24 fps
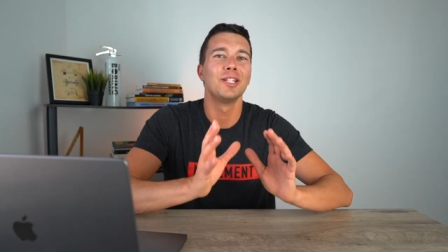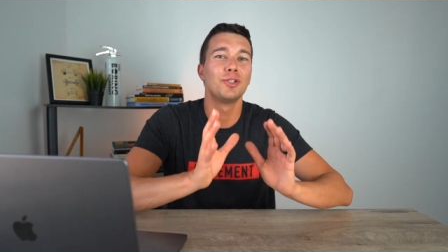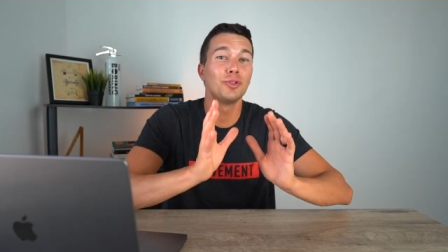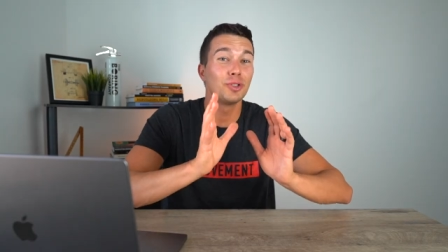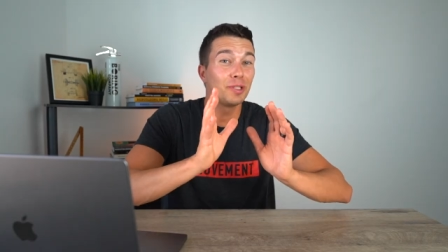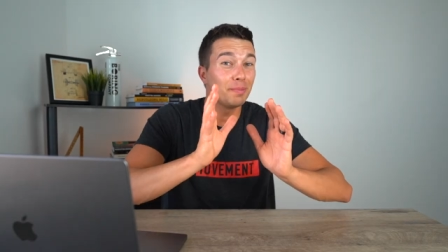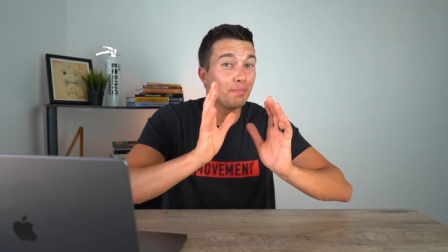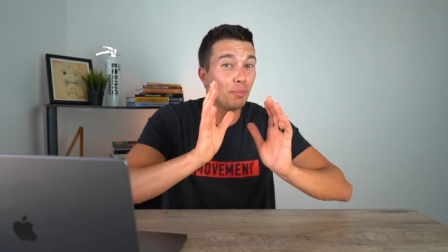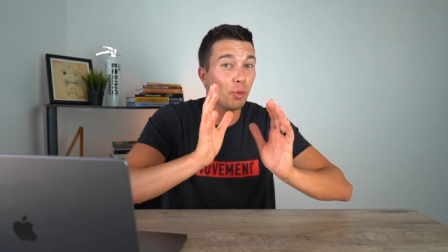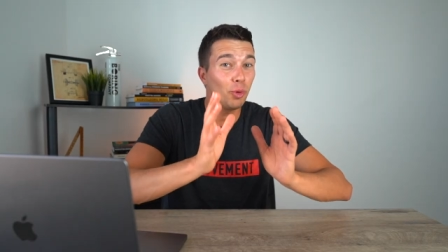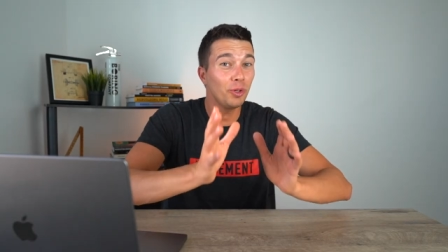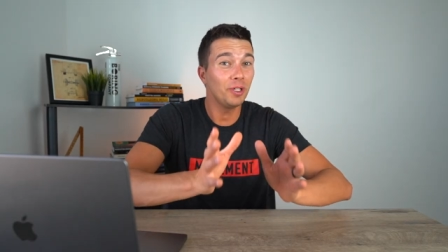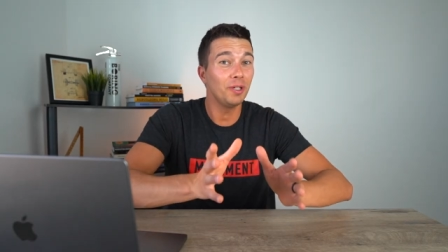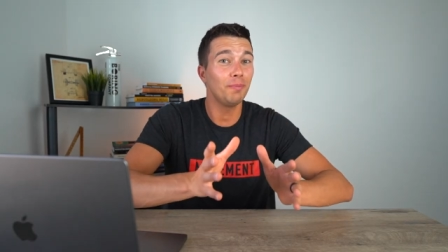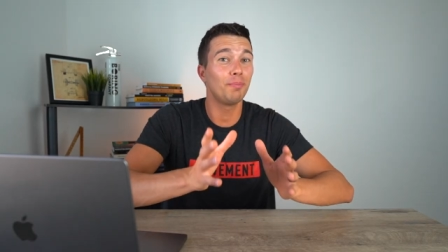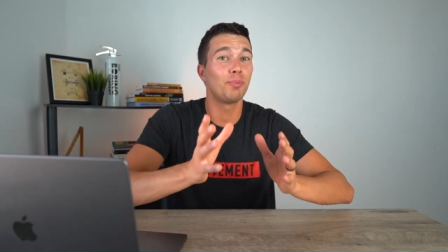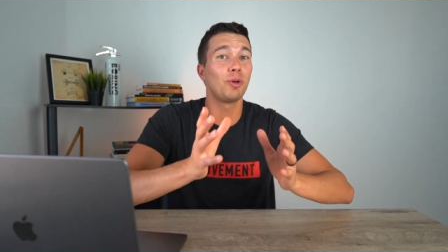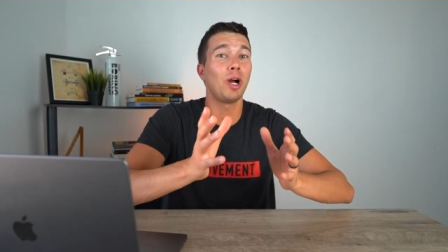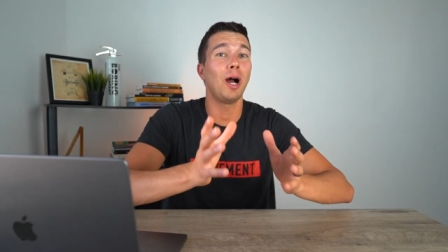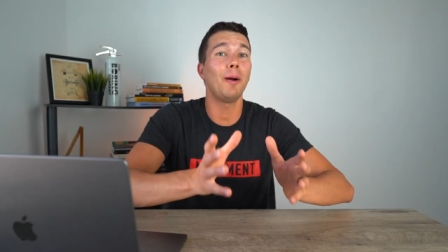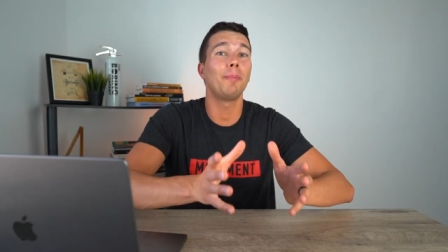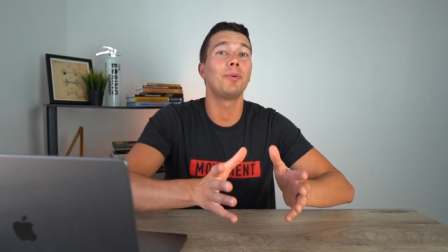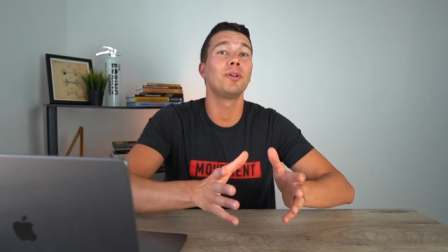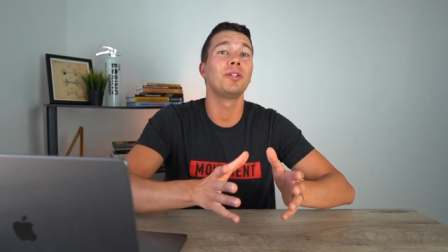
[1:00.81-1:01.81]
So it's important to
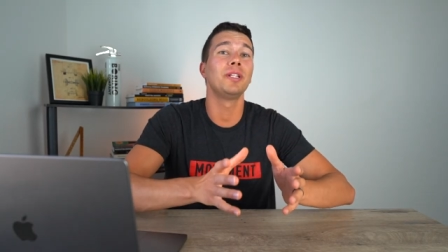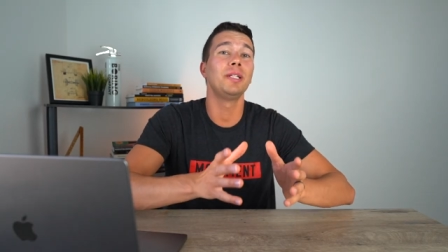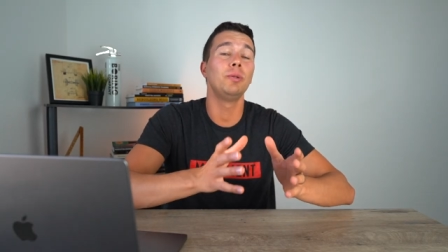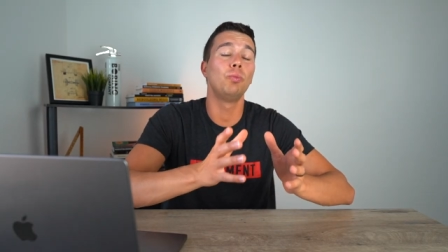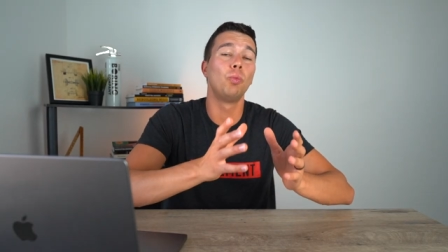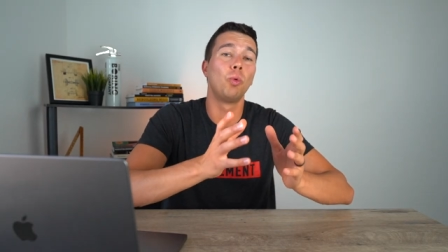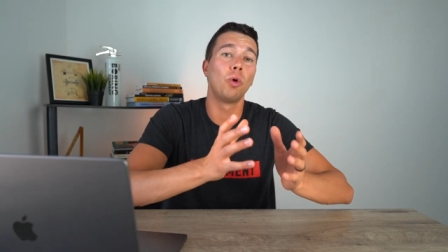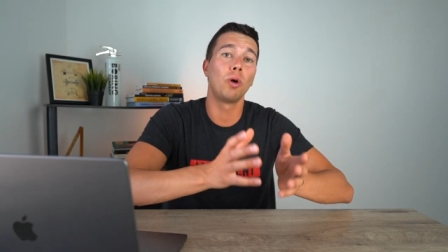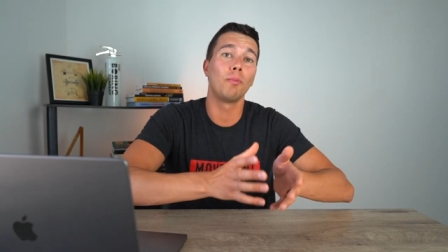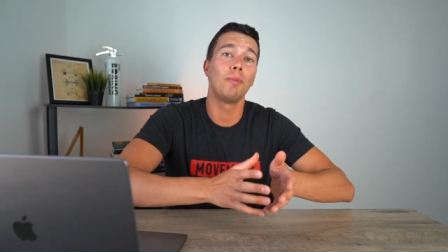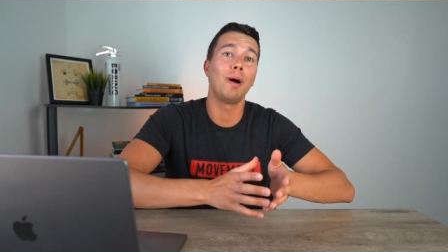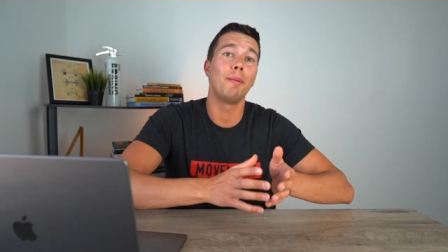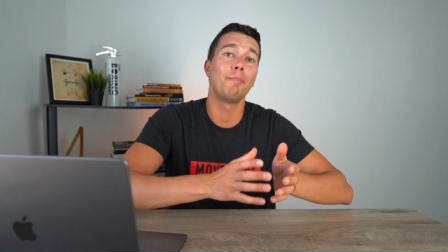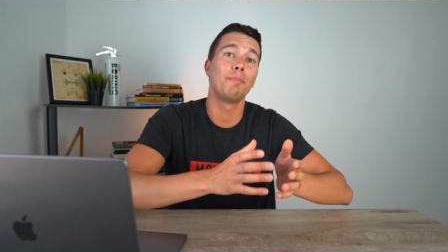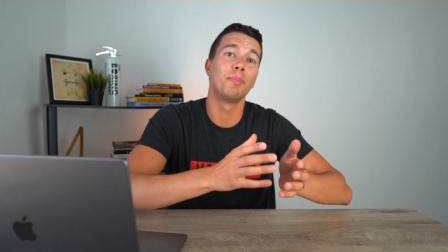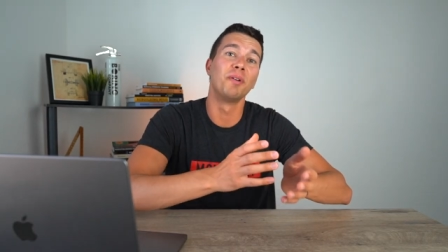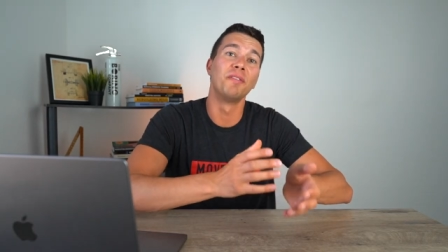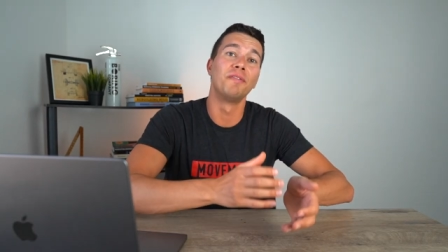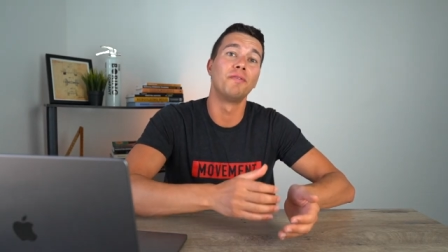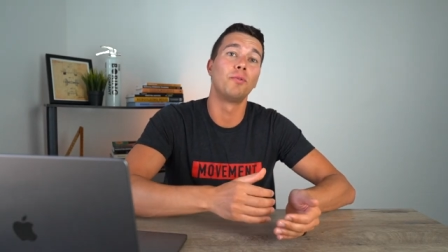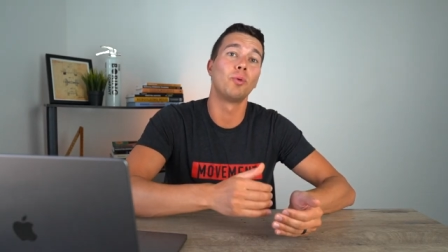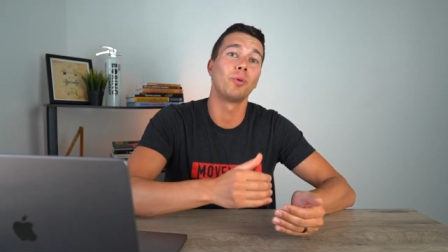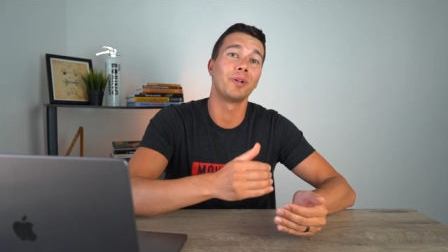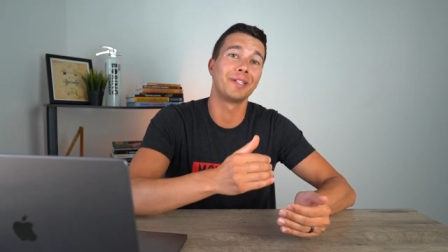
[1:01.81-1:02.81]
properly warm up
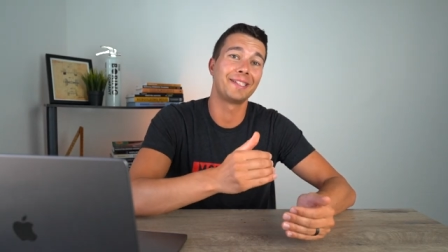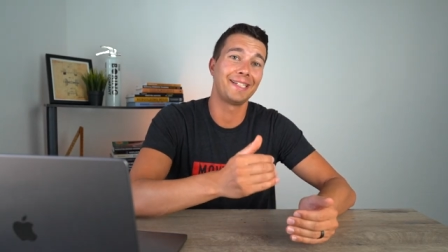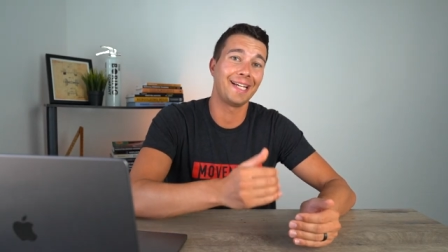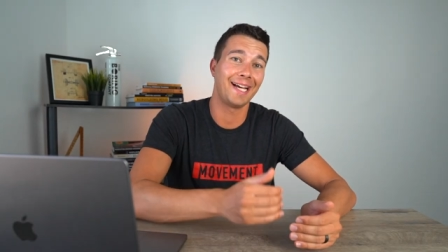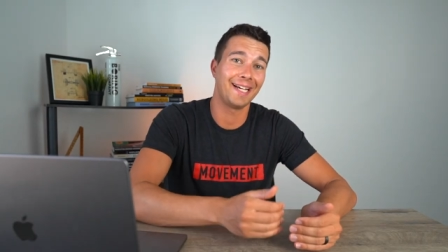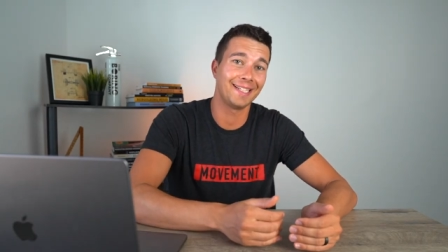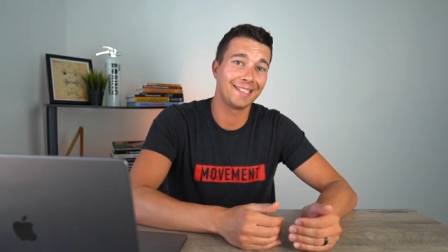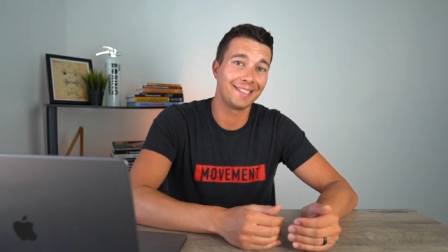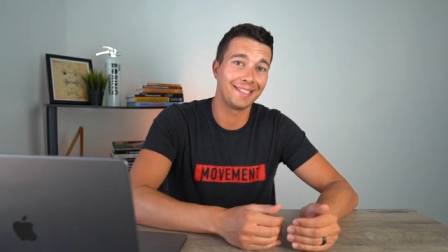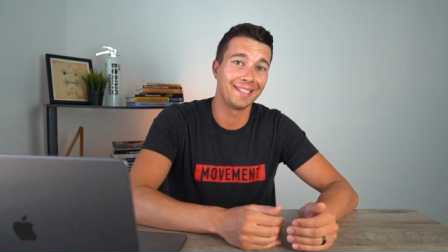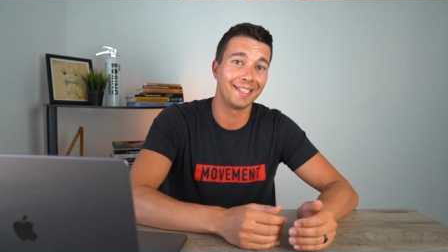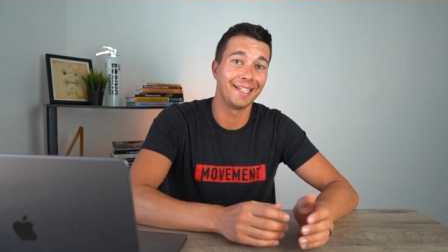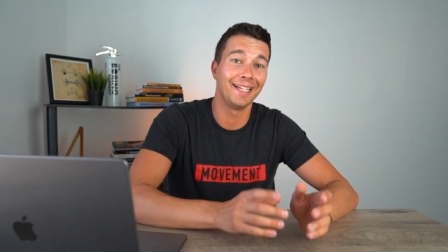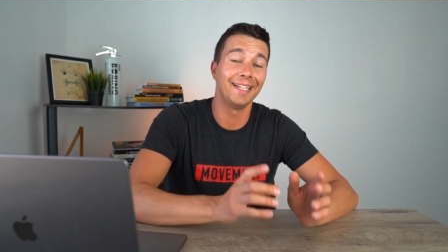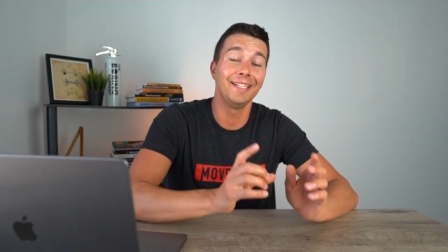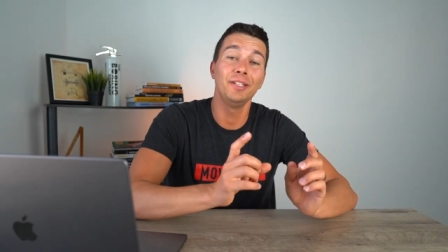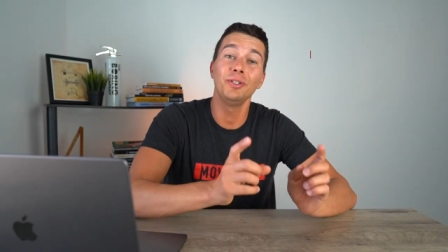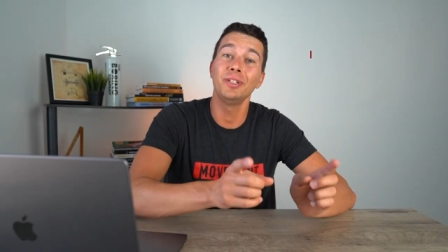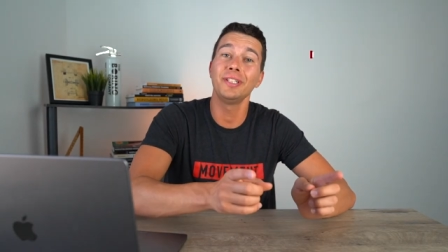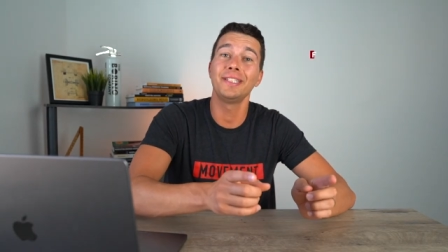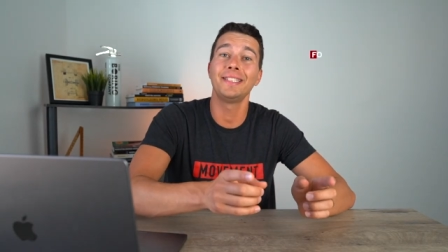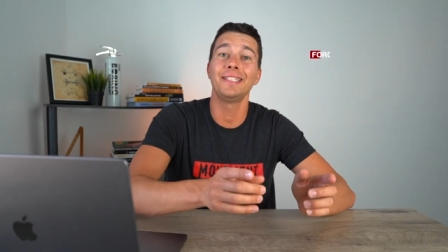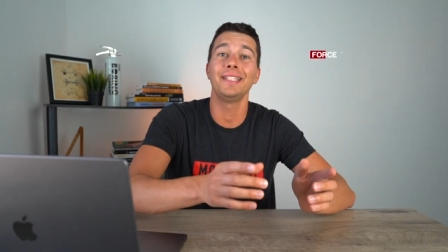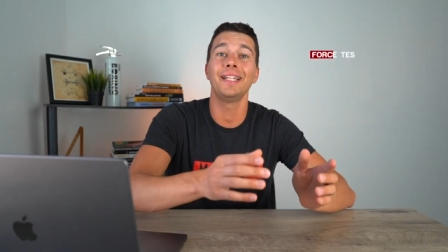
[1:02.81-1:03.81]
before testing, and you
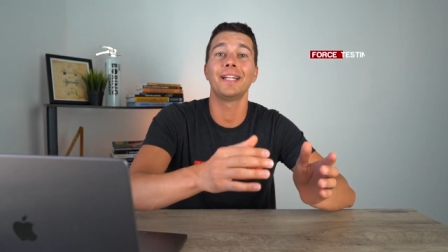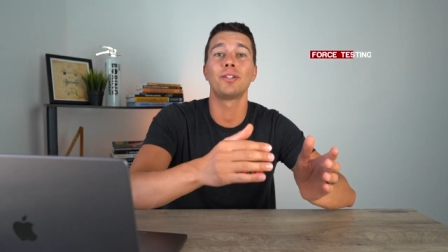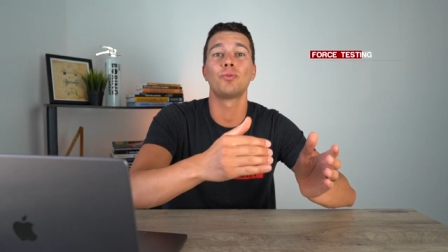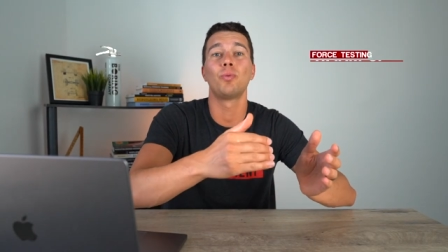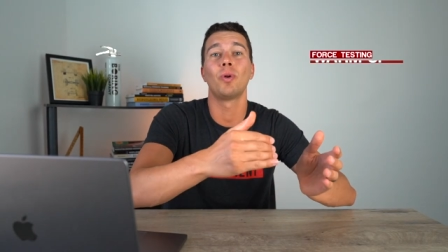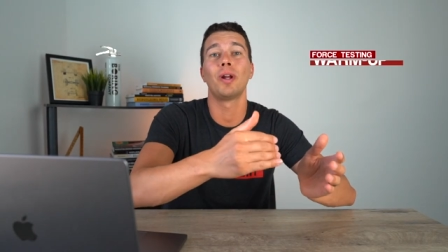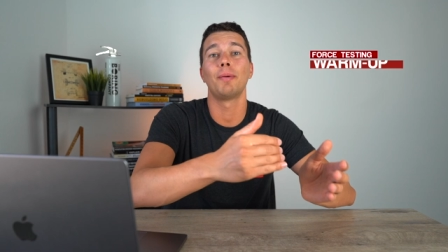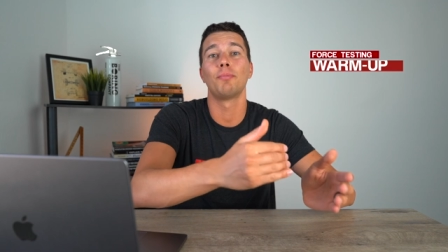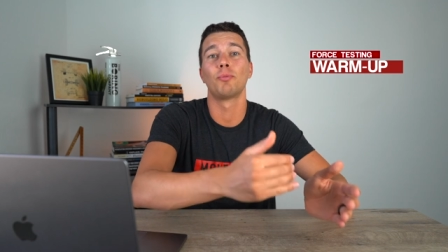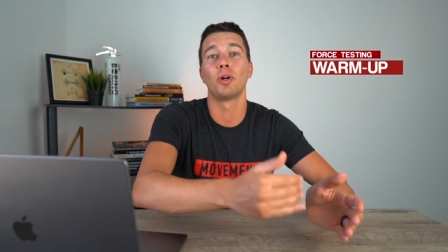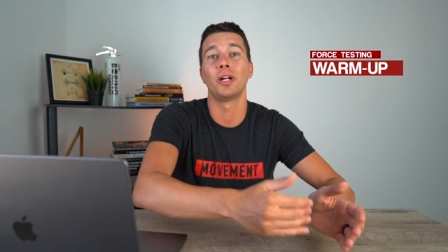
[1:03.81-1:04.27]
can see that's what I'm